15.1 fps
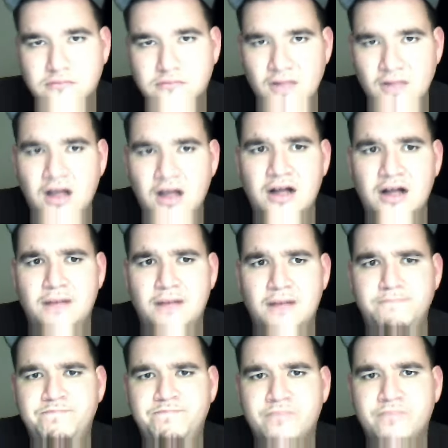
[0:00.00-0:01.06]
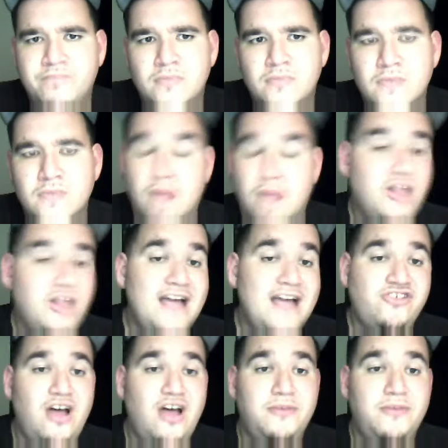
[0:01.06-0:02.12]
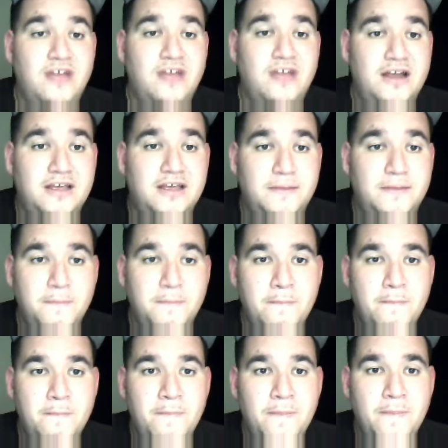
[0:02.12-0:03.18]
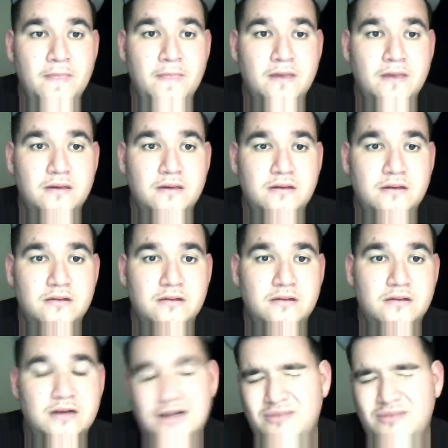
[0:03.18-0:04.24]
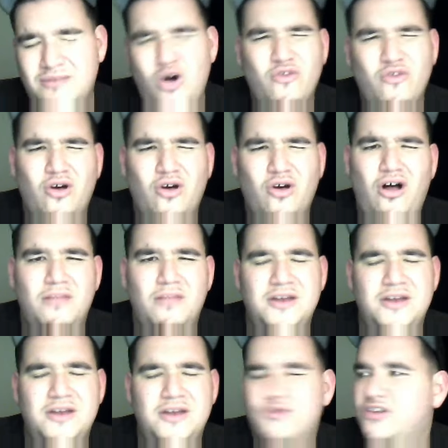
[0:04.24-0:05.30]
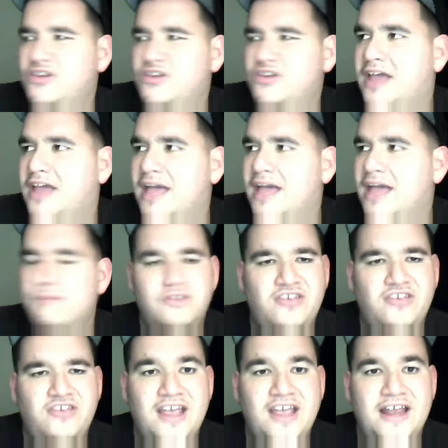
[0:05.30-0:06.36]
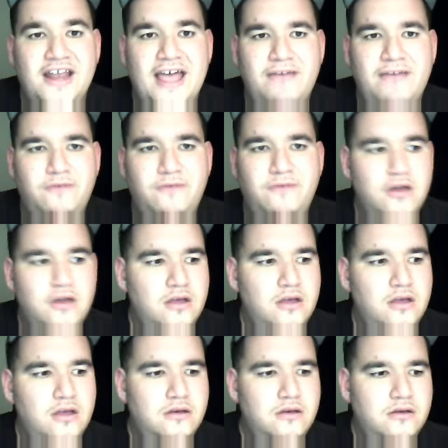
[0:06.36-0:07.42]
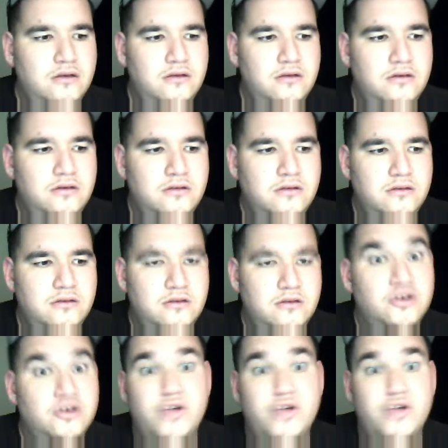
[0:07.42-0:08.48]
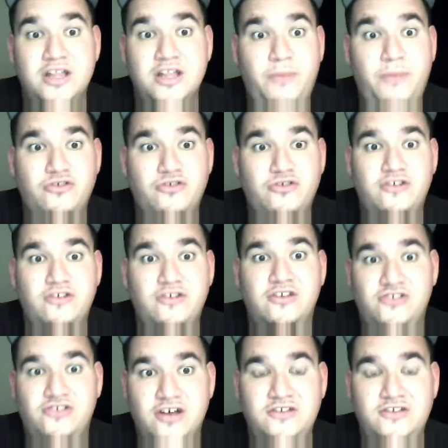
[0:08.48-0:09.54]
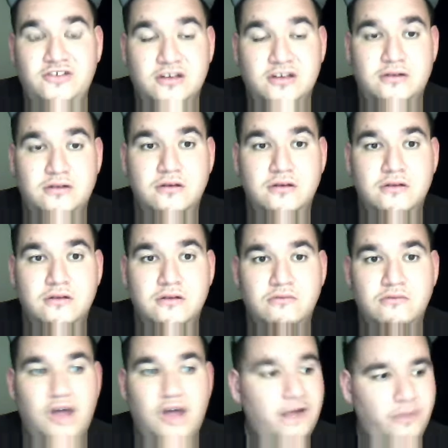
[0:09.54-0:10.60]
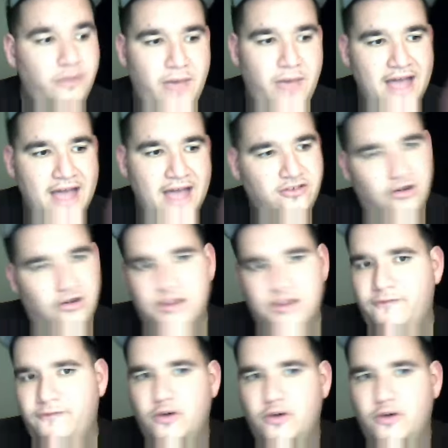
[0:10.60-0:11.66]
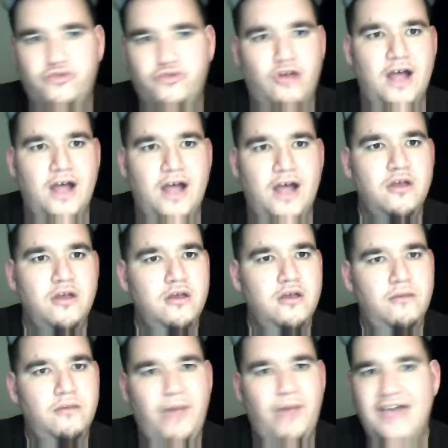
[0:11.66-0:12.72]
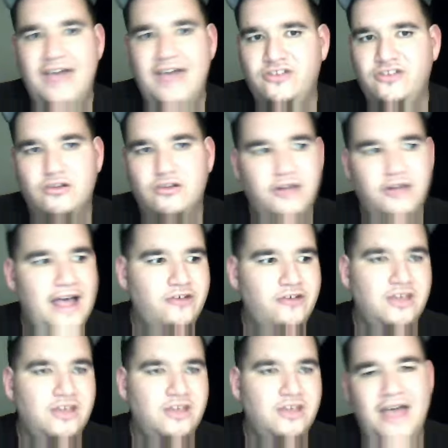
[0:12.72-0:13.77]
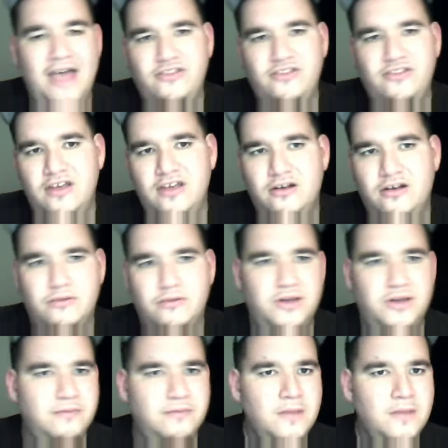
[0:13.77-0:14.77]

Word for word: Um, I'm glad Schaub's not in. Um, overall, I mean, it was a good game. The second half, the New England Patriots adjusted right off the bat, started the first drive, passed to Gronkowski, passed to Edelman.